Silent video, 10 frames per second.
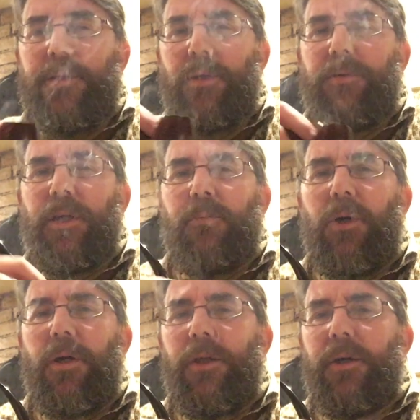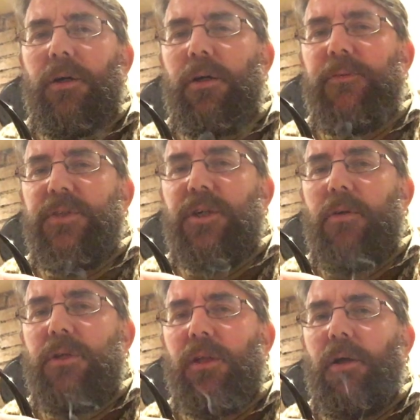don't think my other half is
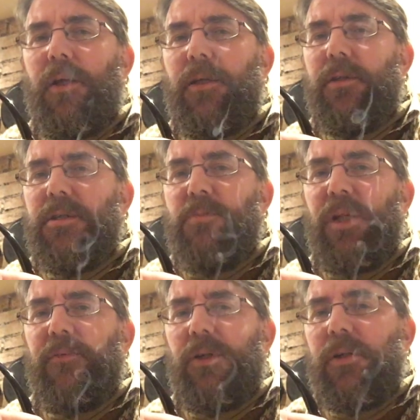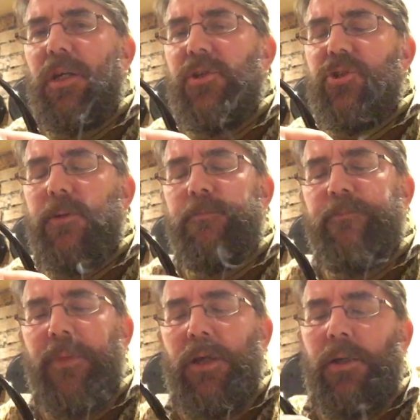going to like the smell of our kitchen
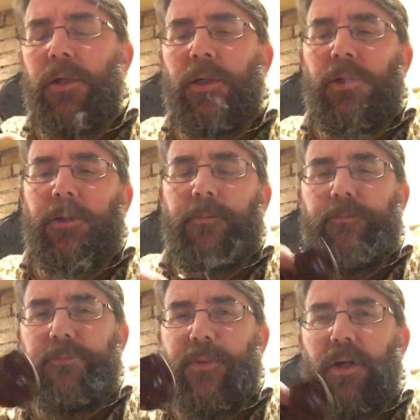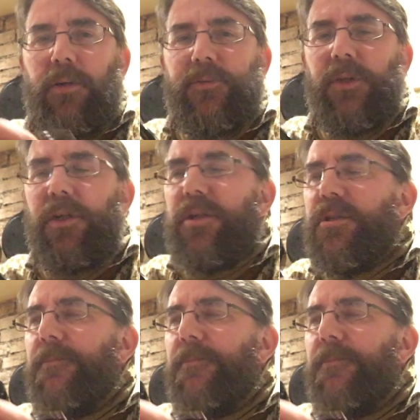after this.